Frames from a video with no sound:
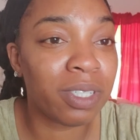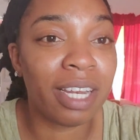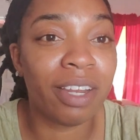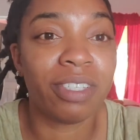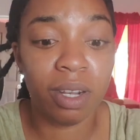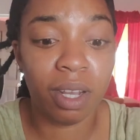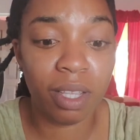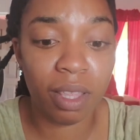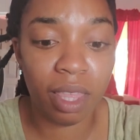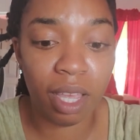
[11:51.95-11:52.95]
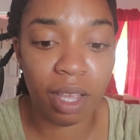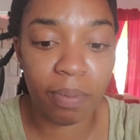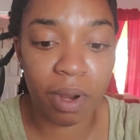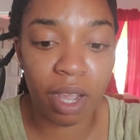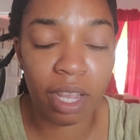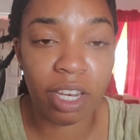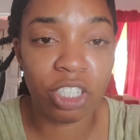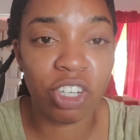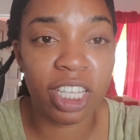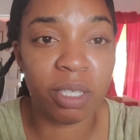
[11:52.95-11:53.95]
and there's a lot of things blocking the
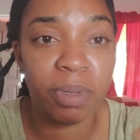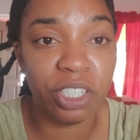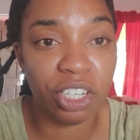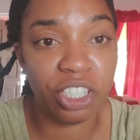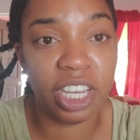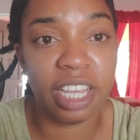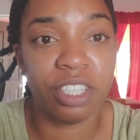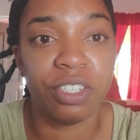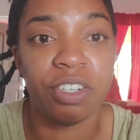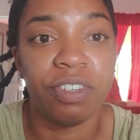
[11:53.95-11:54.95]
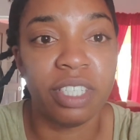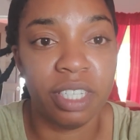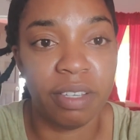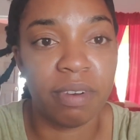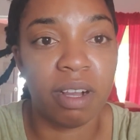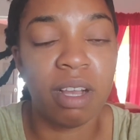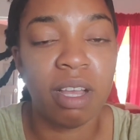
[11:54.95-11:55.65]
transmitter to get to the receiver.